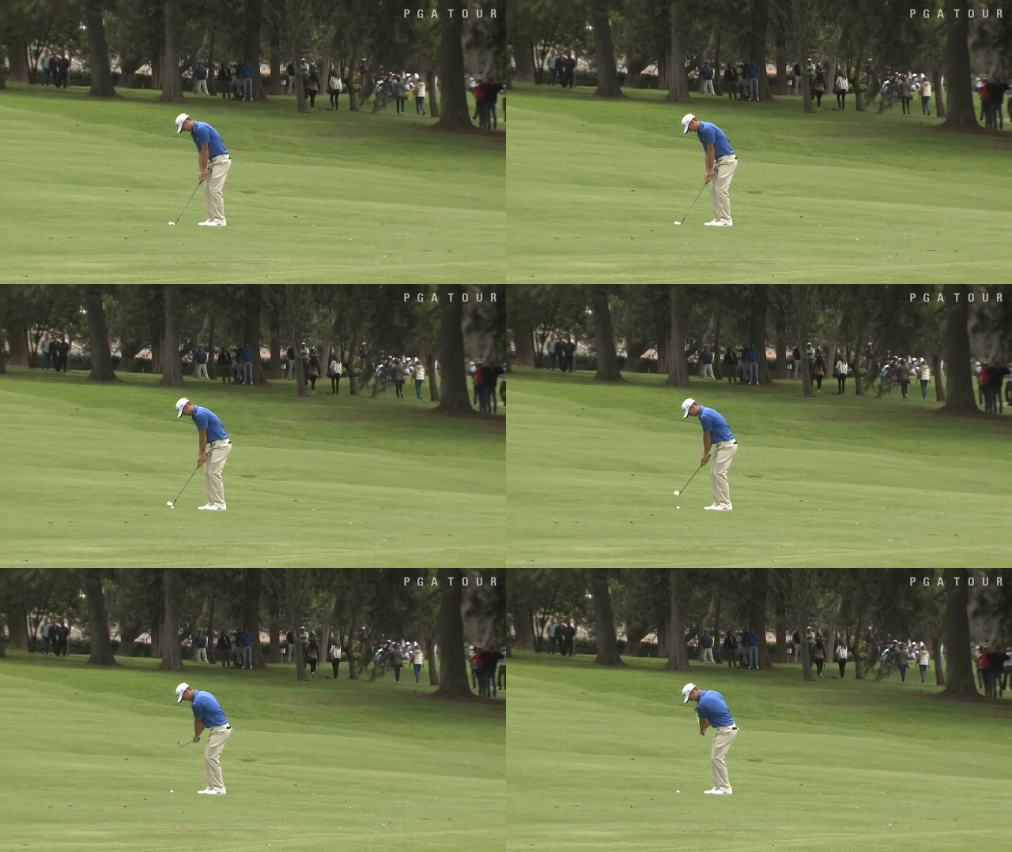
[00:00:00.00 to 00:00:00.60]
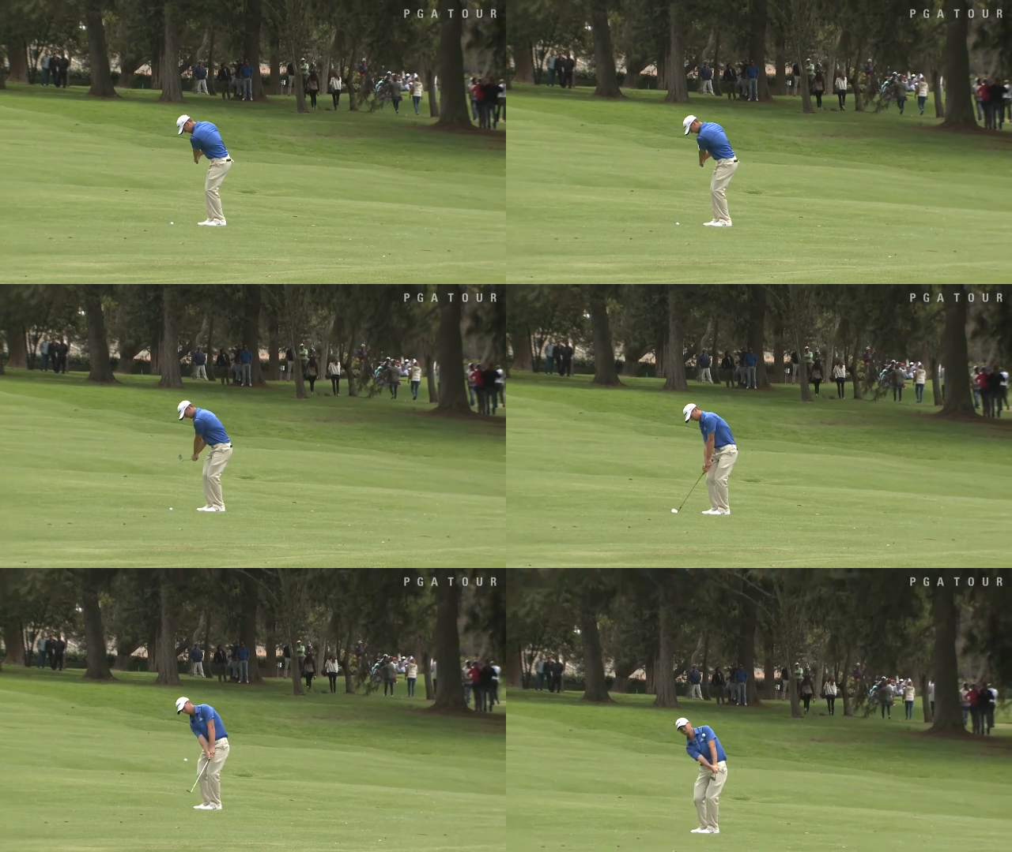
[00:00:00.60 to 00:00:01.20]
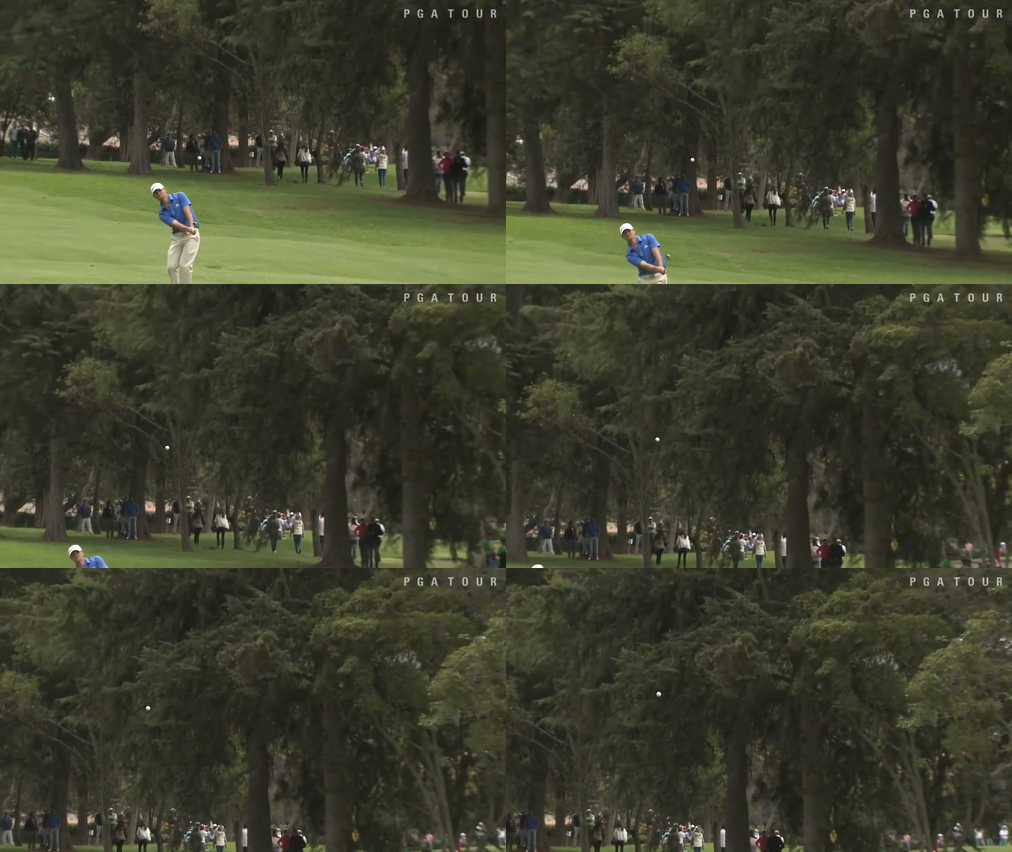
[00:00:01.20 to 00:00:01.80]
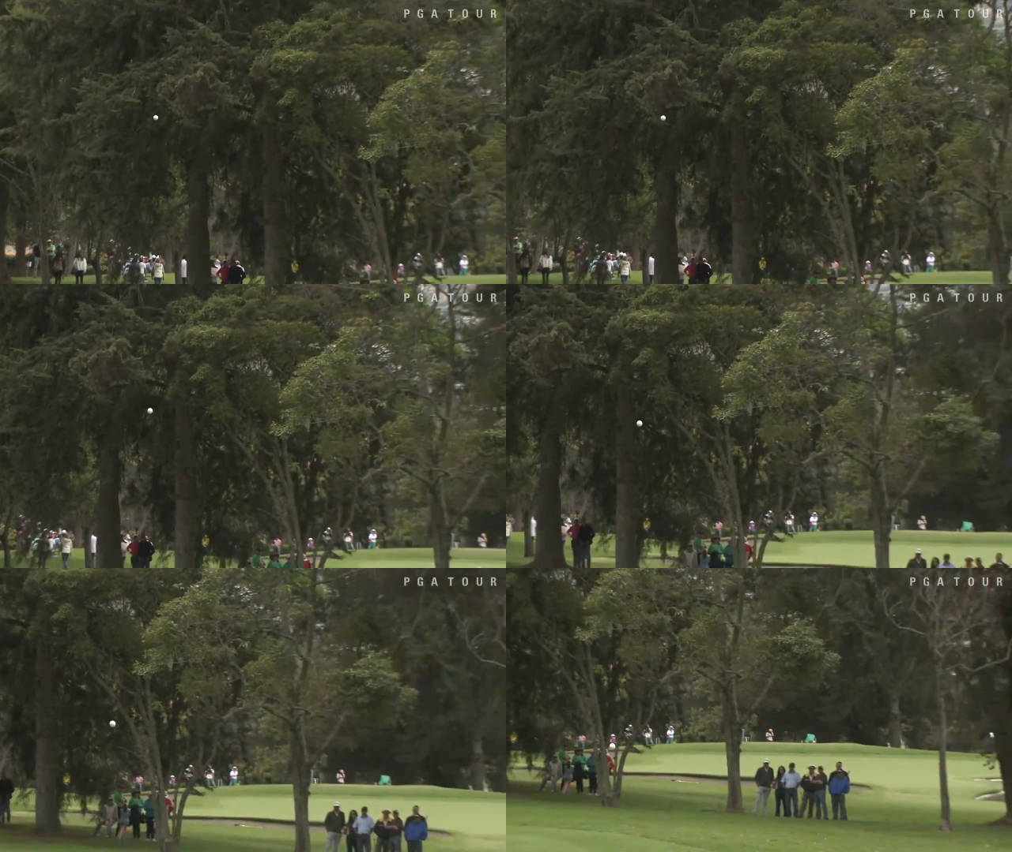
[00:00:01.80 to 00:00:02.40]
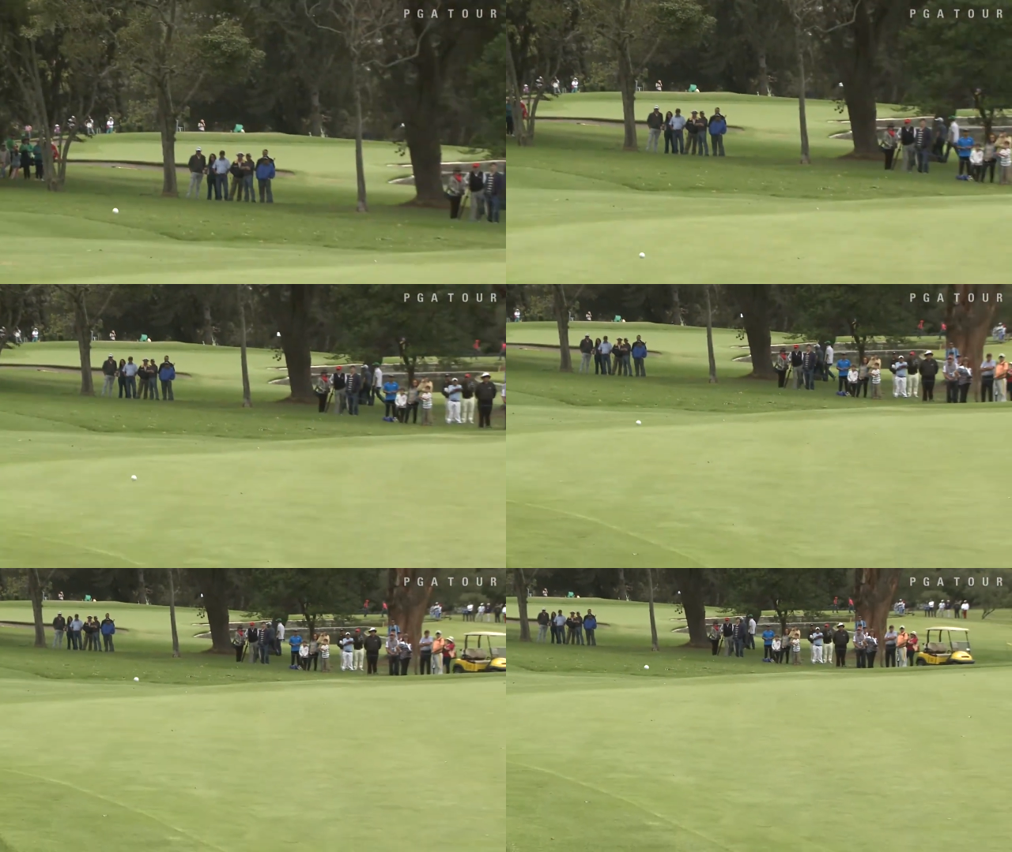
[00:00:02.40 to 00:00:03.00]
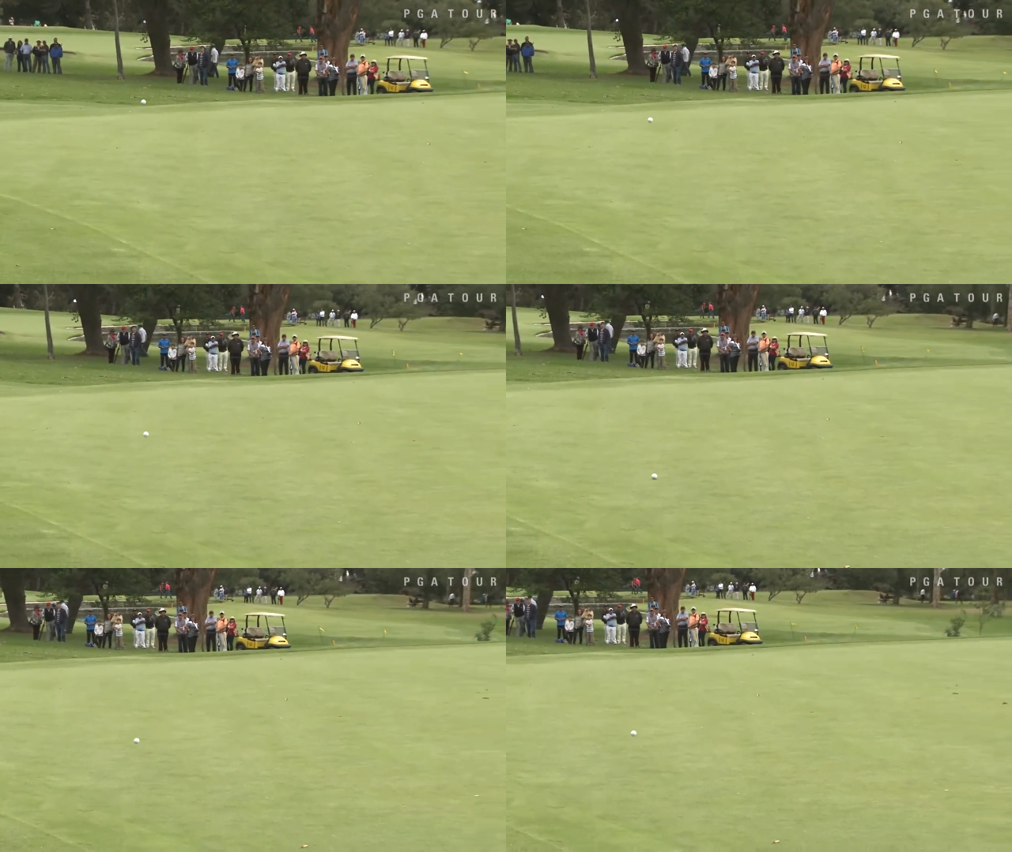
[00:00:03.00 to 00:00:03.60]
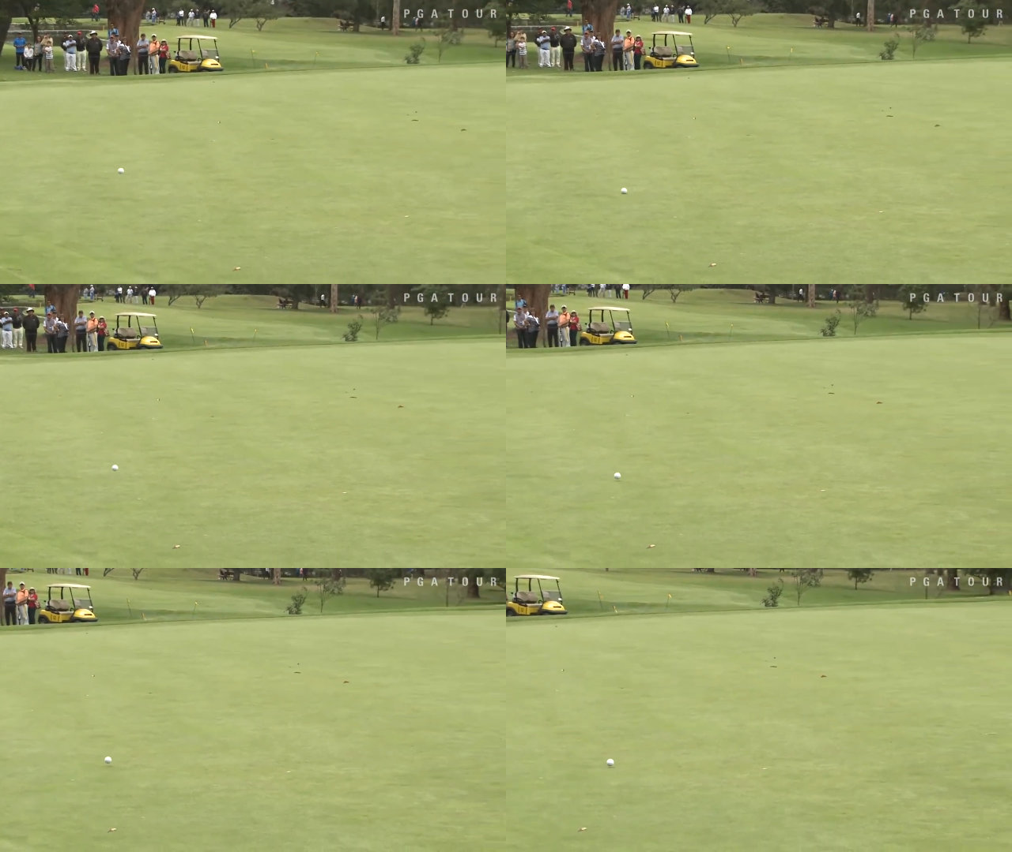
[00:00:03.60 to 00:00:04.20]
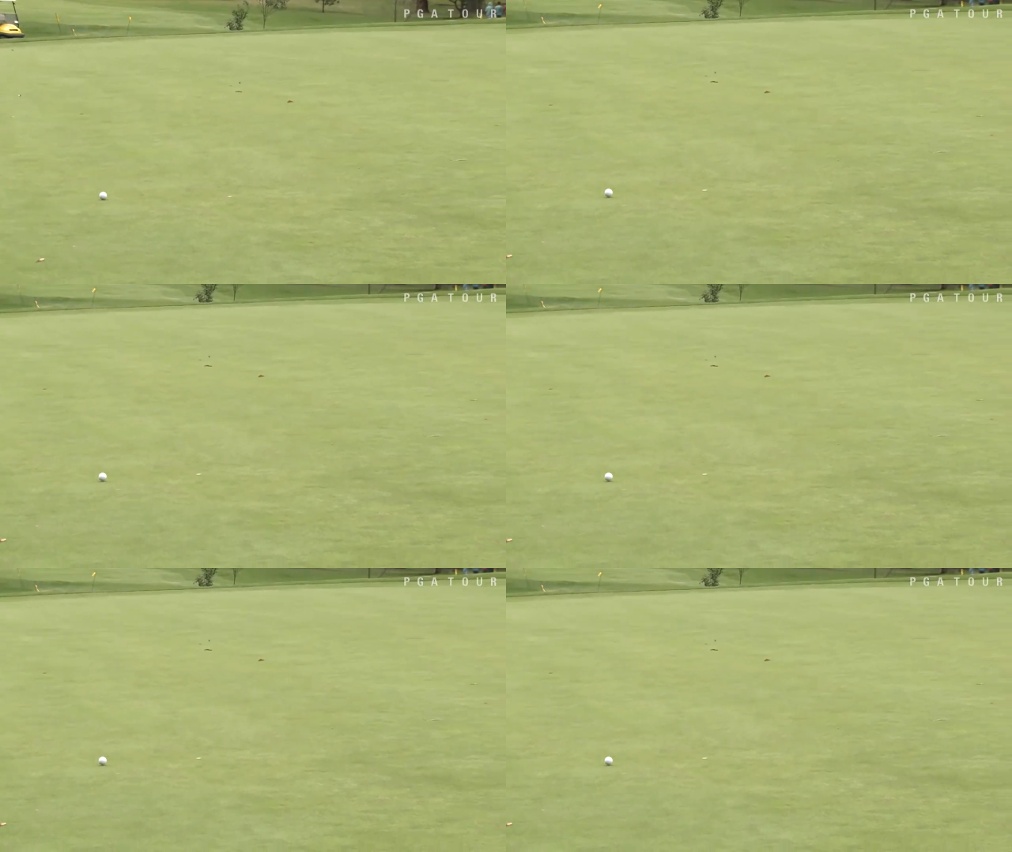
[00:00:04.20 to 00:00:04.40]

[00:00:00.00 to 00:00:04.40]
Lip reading: [unreadable: no face in view]